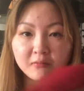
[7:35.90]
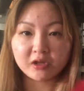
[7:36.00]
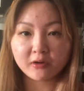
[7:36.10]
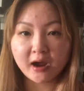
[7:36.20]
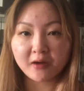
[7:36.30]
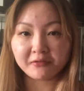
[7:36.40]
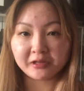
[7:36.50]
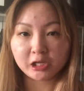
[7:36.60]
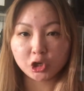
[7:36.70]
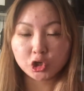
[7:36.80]
They were having
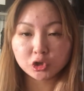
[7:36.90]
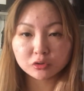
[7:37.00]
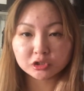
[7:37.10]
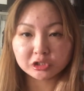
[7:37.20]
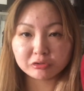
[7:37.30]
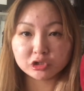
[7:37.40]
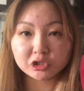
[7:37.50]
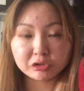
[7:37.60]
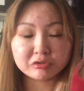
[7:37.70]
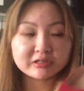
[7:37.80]
like a huge, huge,
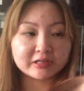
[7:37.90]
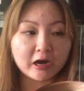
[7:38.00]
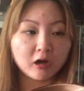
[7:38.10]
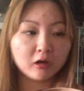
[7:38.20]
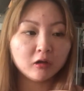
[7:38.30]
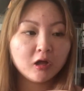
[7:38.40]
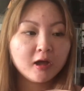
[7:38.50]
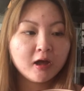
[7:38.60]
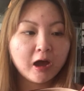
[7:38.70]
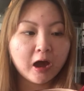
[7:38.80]
huge sale
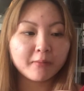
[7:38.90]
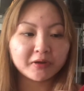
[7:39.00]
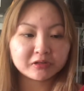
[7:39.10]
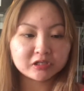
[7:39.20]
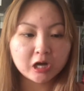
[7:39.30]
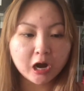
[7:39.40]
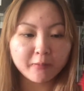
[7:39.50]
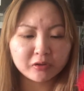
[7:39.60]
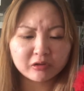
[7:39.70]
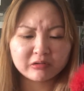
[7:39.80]
at the
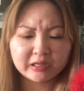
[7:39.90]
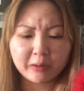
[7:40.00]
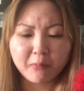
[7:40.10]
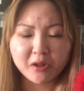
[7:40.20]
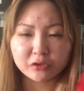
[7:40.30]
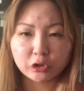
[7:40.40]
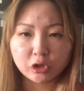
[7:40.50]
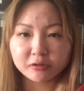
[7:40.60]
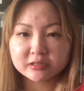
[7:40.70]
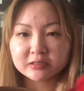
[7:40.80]
time, I think like a month
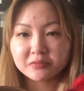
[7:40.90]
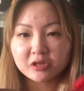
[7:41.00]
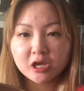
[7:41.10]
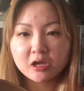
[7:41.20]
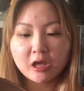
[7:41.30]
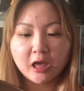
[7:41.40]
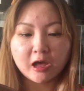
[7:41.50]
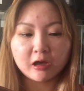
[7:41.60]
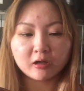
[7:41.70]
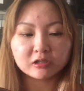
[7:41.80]
ago or something.
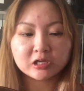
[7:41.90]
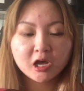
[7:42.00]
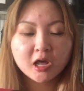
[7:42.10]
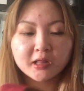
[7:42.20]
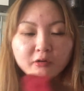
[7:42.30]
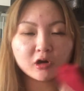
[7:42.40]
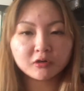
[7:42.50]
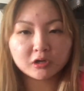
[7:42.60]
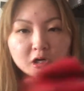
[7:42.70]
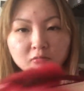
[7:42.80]
And
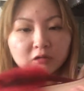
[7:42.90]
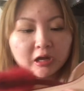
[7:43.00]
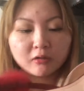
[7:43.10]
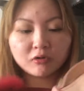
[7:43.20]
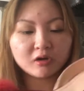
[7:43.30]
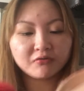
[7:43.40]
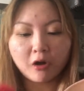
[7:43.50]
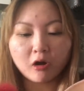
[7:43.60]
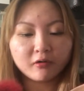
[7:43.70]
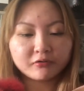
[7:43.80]
they're getting rid of
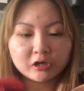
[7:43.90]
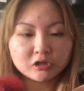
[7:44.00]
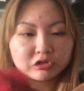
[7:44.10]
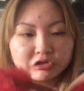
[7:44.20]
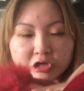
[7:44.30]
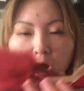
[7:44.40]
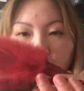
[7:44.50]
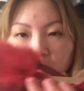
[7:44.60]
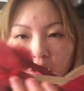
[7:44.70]
all of their stock,